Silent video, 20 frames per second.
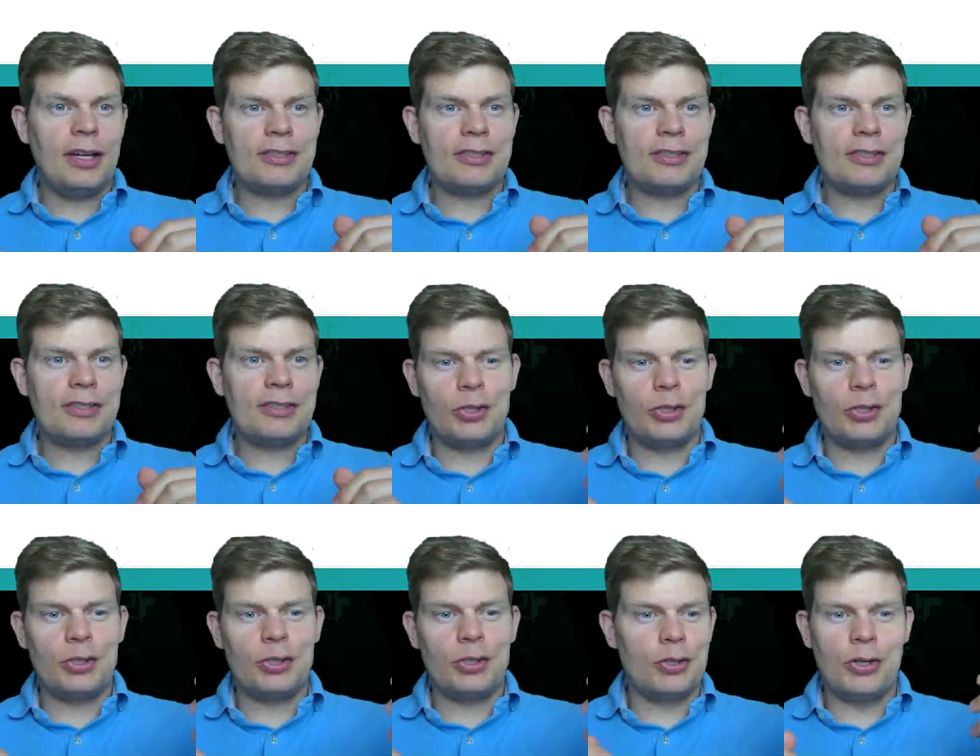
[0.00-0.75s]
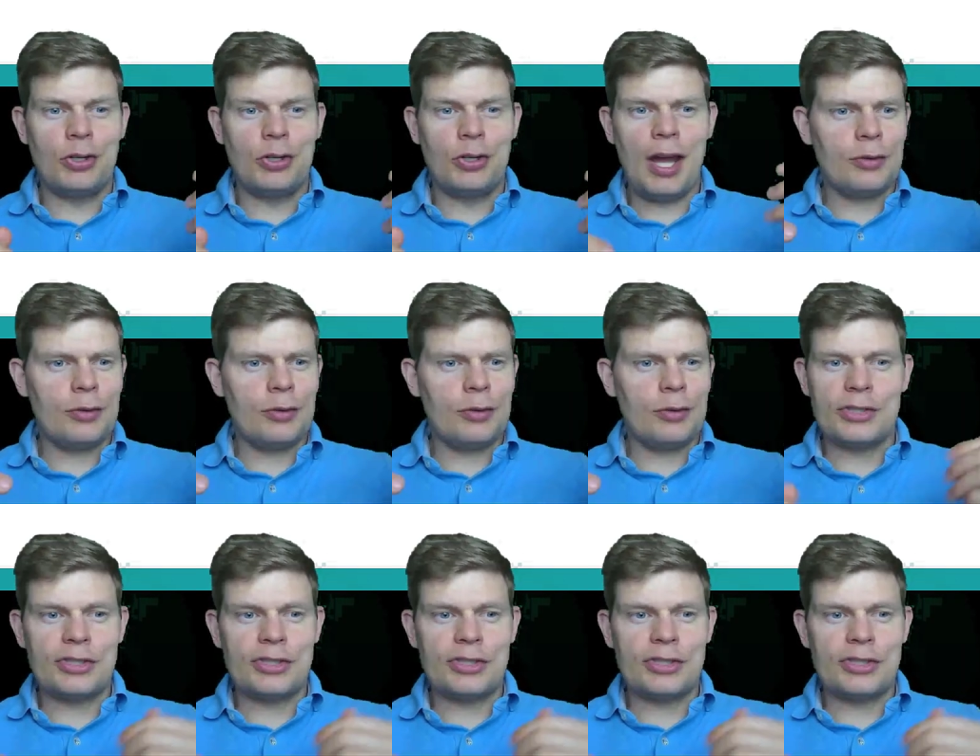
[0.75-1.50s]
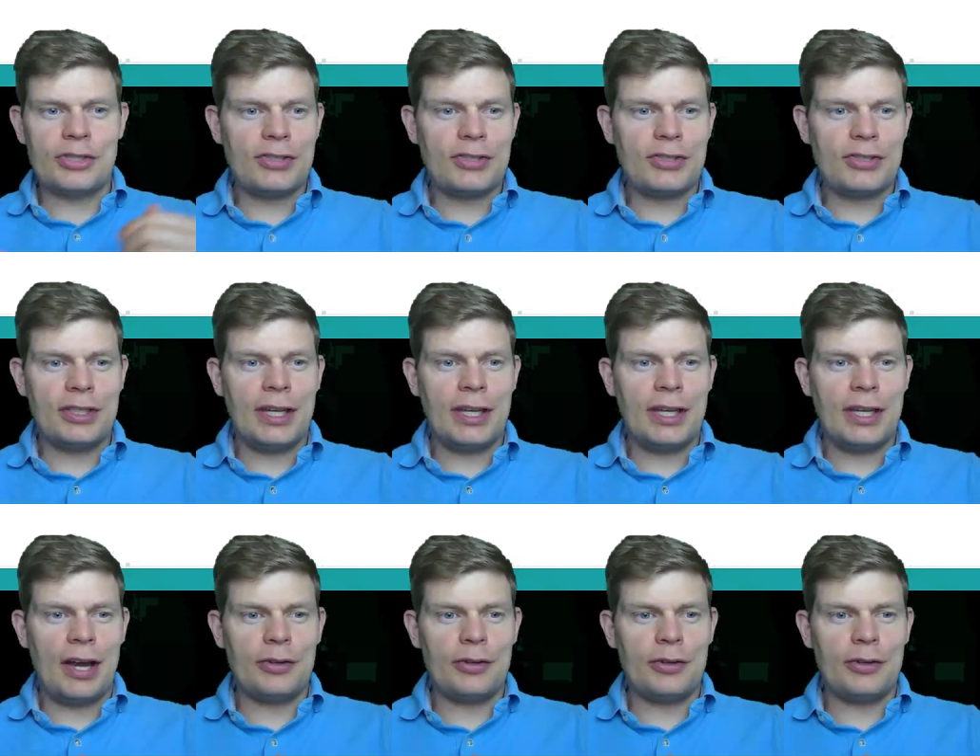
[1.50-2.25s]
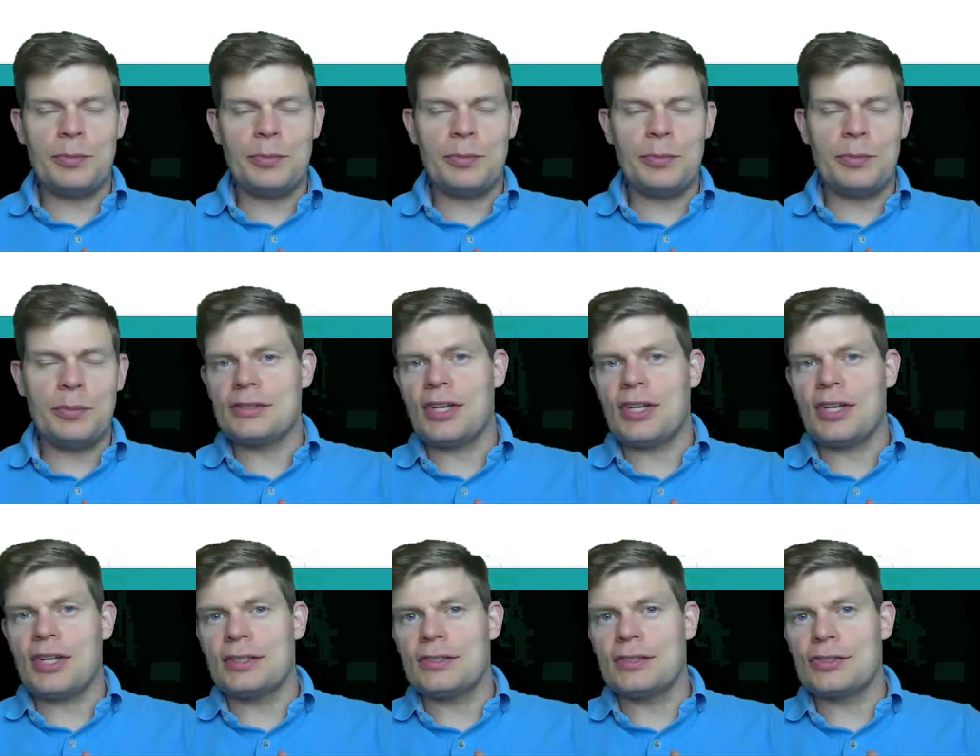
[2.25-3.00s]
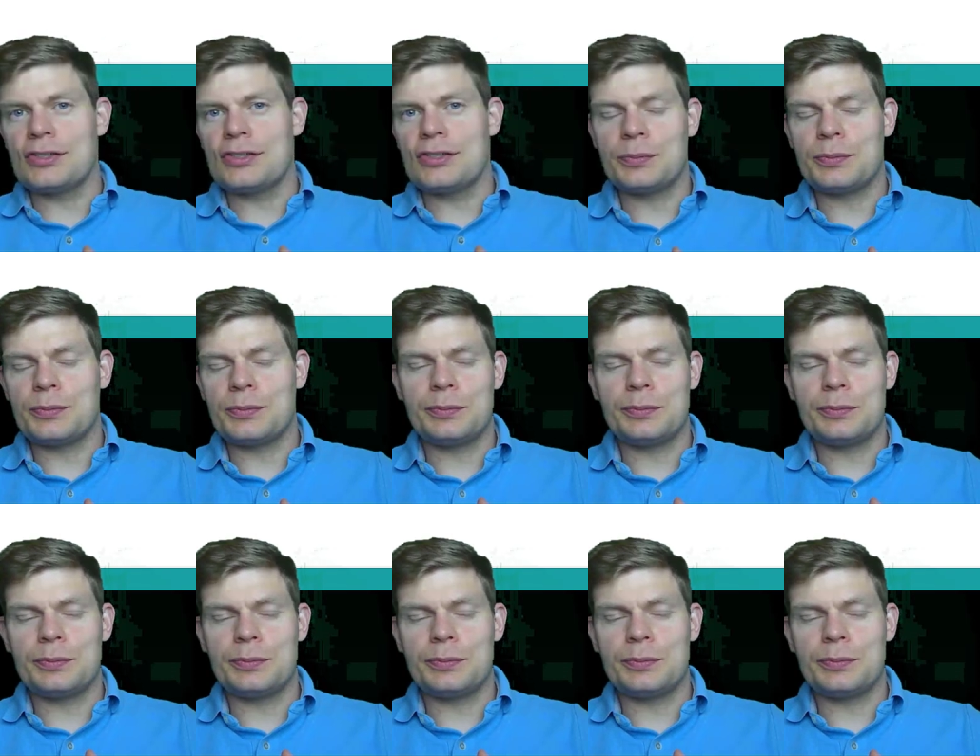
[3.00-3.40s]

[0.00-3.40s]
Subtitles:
So yeah, we're just constantly counting milliseconds.